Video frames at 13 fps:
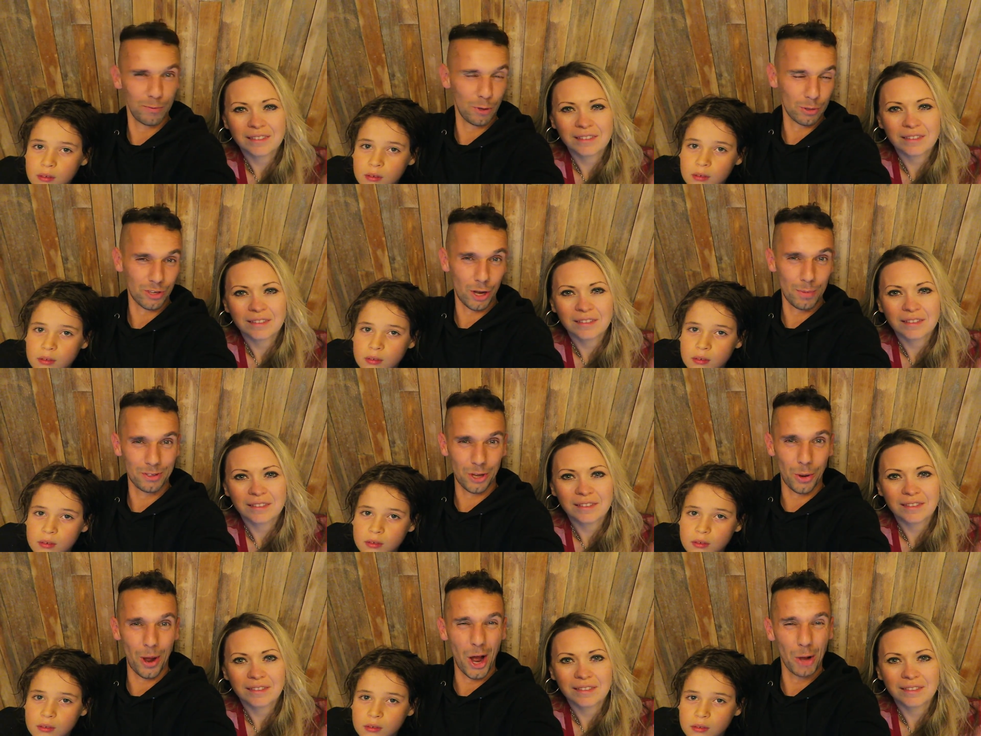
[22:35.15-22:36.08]
Speaker 1: of October. So
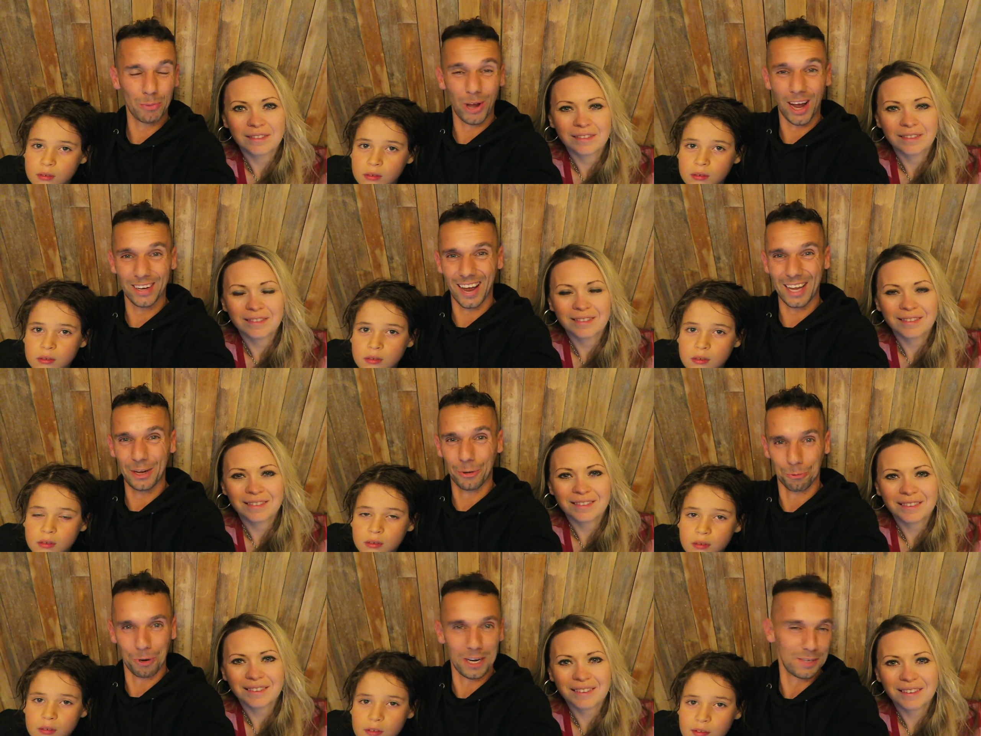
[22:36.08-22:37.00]
I hope you had a
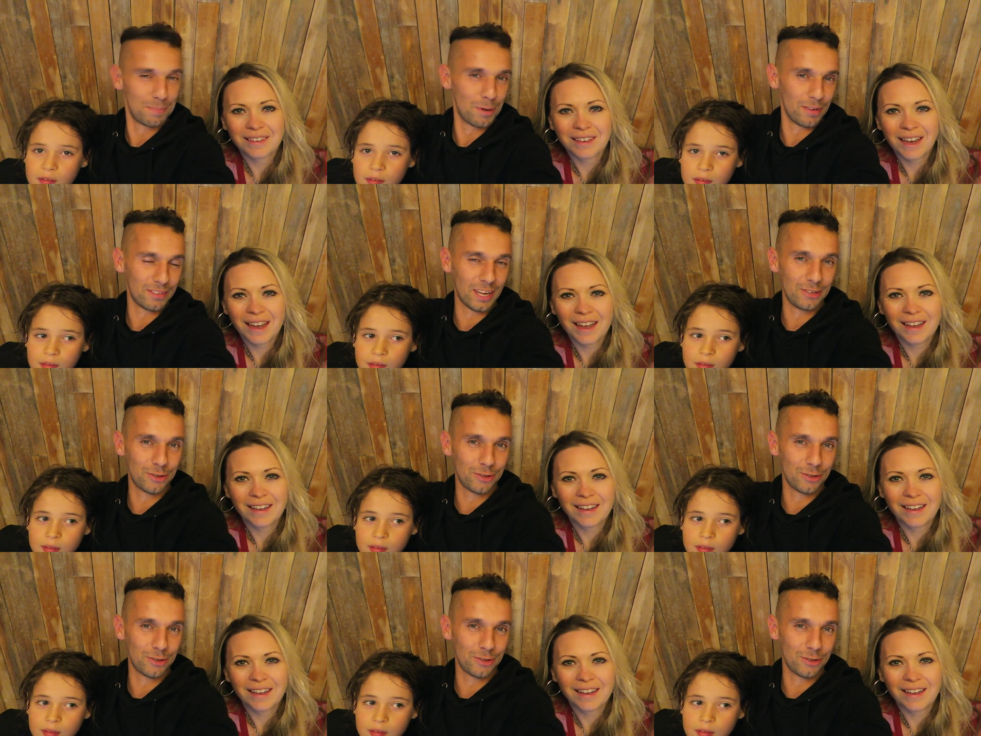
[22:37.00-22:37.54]
great birthday, yeah.